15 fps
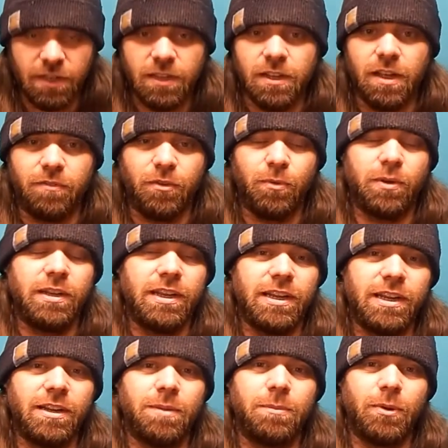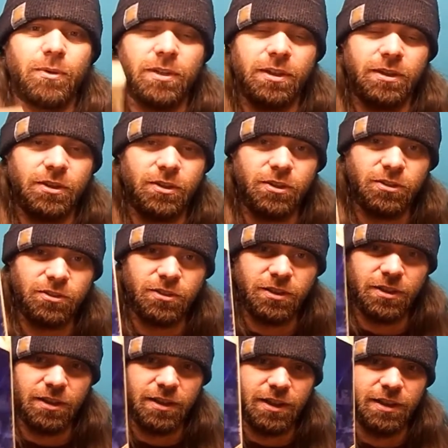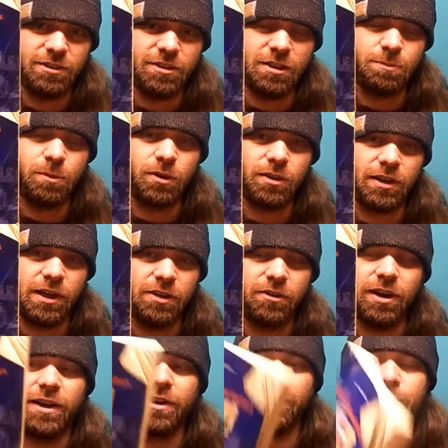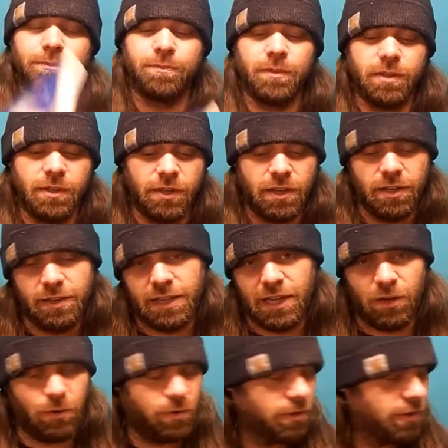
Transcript: If you want to get into building guitars, this is the book to get right here. Now,